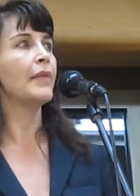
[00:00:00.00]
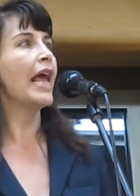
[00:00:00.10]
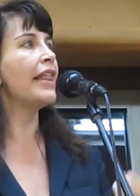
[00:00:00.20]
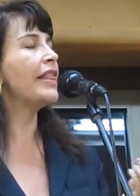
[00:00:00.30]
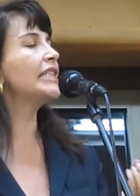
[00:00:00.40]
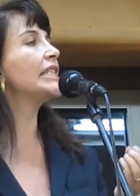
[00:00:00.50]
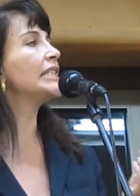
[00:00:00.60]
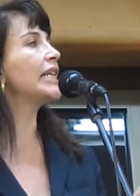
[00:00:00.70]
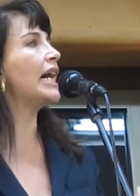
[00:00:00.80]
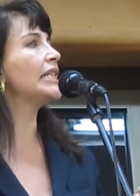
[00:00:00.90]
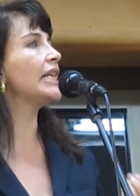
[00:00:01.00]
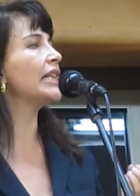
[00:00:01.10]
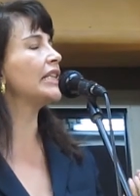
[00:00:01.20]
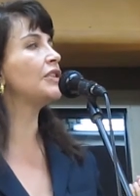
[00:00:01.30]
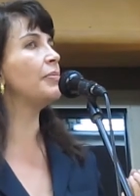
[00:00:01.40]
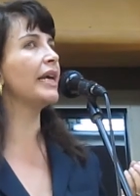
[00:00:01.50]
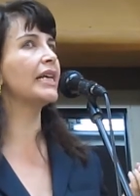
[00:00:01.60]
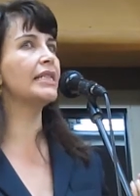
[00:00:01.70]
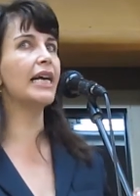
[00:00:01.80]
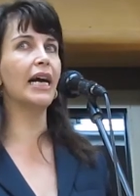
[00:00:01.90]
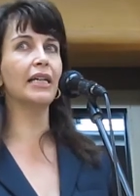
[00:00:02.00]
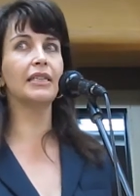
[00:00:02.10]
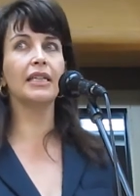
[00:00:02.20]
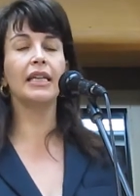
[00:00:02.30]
And this is the idea that's being attacked.